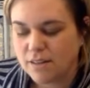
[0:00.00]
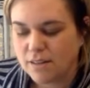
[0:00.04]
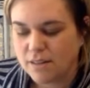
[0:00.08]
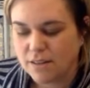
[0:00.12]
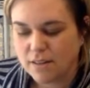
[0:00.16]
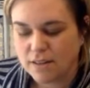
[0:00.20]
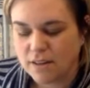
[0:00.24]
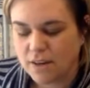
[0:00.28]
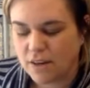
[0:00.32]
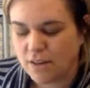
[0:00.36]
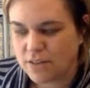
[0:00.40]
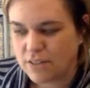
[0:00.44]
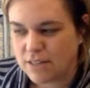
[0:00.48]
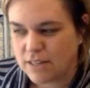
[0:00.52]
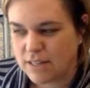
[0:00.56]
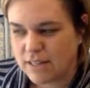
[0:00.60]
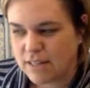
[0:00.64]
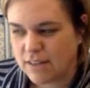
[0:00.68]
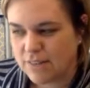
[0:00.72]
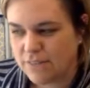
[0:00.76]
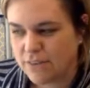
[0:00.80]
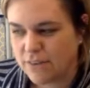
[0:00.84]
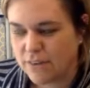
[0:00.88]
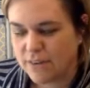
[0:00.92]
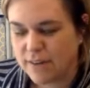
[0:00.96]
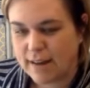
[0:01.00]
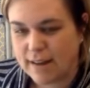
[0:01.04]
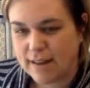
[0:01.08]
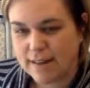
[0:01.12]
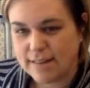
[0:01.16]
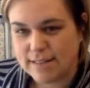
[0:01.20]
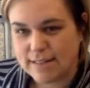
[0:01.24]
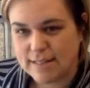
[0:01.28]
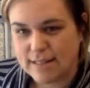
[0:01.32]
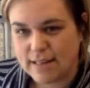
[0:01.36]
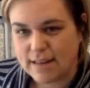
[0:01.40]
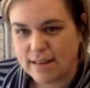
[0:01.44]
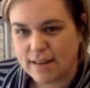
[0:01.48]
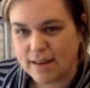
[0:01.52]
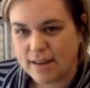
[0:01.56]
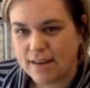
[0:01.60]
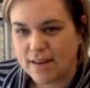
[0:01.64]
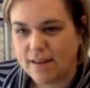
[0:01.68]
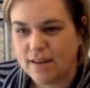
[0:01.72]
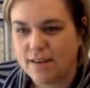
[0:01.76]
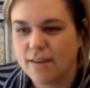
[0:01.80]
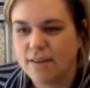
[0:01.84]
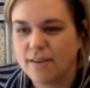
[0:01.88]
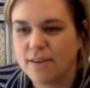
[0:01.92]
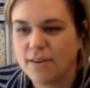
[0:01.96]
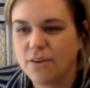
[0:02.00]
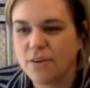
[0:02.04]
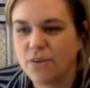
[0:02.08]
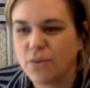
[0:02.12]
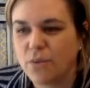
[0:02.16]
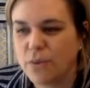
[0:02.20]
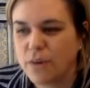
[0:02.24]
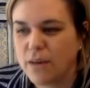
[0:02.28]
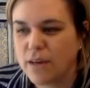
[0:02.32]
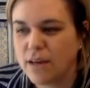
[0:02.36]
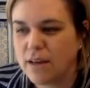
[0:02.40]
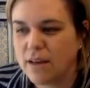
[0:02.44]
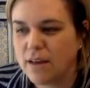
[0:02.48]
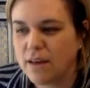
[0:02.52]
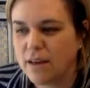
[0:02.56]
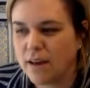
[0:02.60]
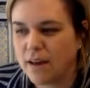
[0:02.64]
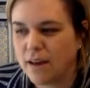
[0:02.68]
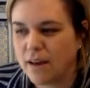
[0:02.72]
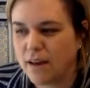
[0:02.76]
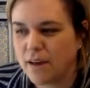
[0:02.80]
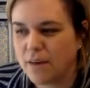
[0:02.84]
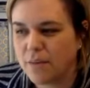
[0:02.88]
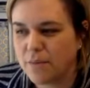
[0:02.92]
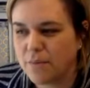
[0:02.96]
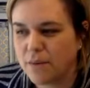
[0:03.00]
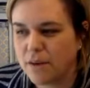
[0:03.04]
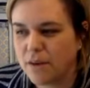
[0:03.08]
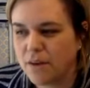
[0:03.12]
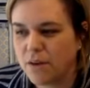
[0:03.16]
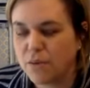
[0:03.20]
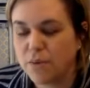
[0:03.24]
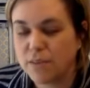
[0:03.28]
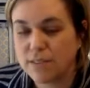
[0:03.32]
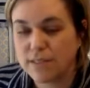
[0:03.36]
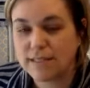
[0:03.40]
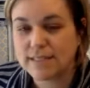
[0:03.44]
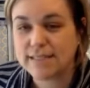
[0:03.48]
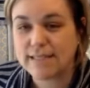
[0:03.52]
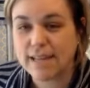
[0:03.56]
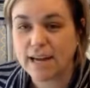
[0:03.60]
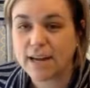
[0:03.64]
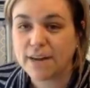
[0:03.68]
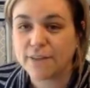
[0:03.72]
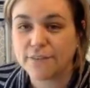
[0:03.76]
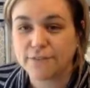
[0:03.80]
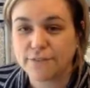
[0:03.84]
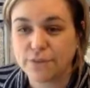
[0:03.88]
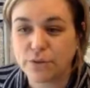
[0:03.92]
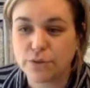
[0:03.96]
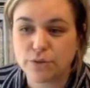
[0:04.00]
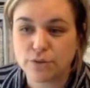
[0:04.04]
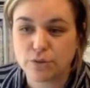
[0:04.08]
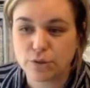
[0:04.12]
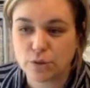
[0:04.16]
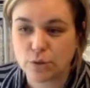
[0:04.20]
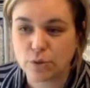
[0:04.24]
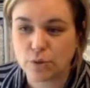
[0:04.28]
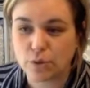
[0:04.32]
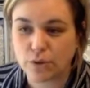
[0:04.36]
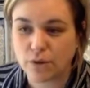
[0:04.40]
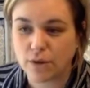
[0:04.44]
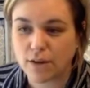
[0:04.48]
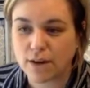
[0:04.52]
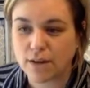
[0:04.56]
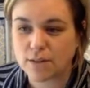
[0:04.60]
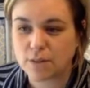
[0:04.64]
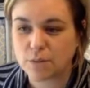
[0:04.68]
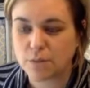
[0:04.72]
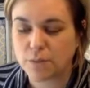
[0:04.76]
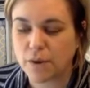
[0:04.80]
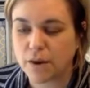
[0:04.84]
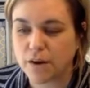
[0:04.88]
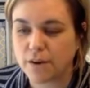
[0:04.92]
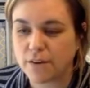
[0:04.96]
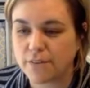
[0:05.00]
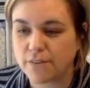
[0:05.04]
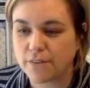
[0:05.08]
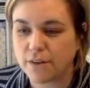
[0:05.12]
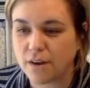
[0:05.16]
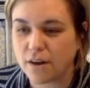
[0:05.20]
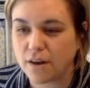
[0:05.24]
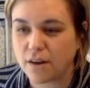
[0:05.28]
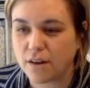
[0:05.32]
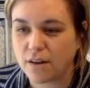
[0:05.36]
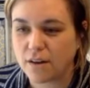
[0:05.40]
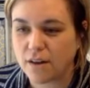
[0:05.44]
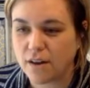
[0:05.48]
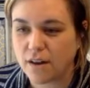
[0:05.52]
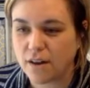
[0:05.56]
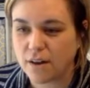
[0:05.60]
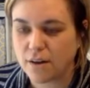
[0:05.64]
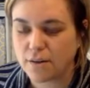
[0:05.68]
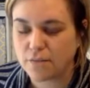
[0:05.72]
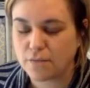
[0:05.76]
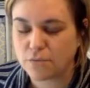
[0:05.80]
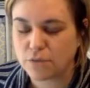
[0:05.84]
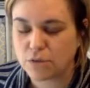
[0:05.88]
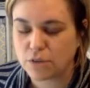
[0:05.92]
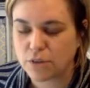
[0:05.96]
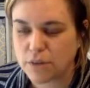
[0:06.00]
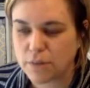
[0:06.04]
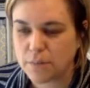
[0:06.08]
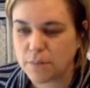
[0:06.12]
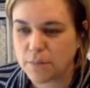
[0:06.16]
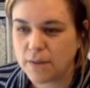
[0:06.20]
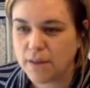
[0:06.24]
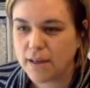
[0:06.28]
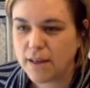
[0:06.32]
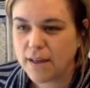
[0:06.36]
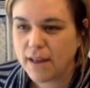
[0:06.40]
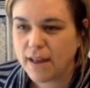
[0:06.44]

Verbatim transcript: you know, to give you an idea, we um, we did take a food tour as part of our trip,